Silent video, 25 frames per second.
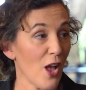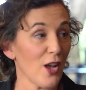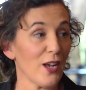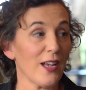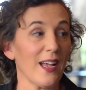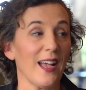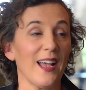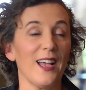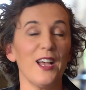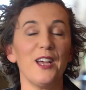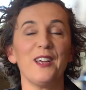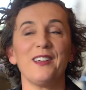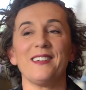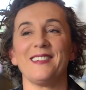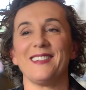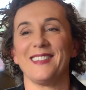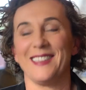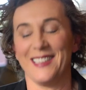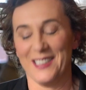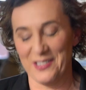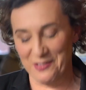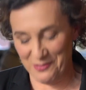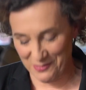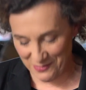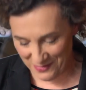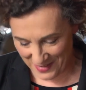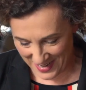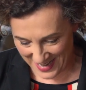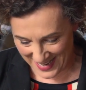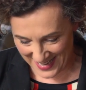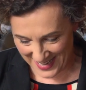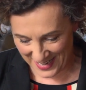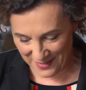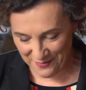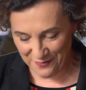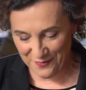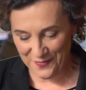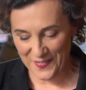Okay.
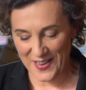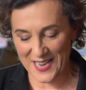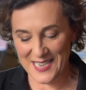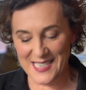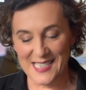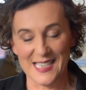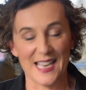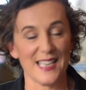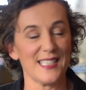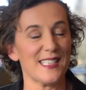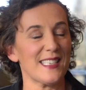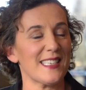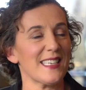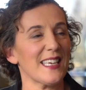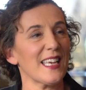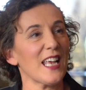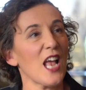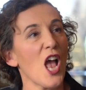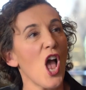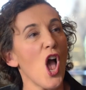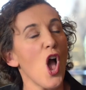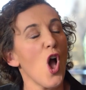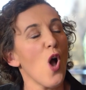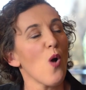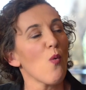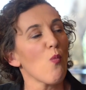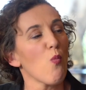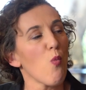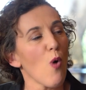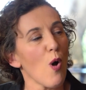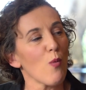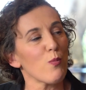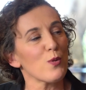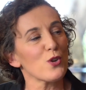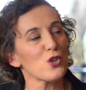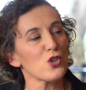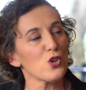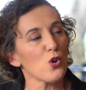Fantastic.
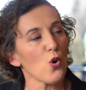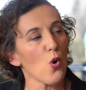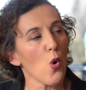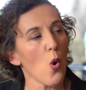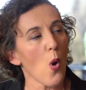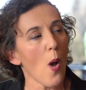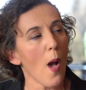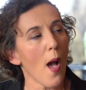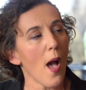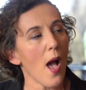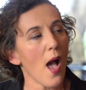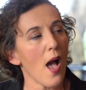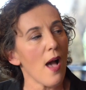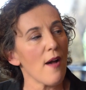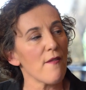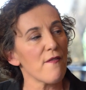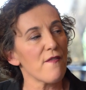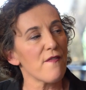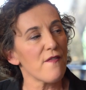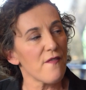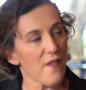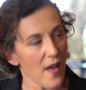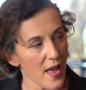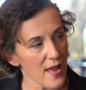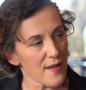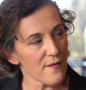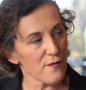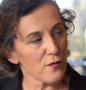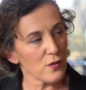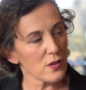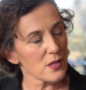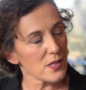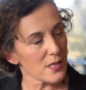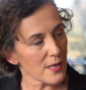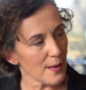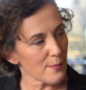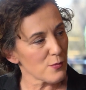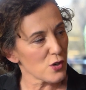What was your
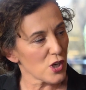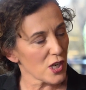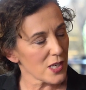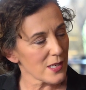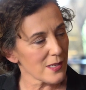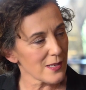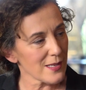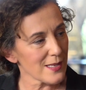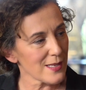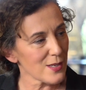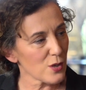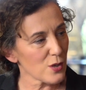favourite subject at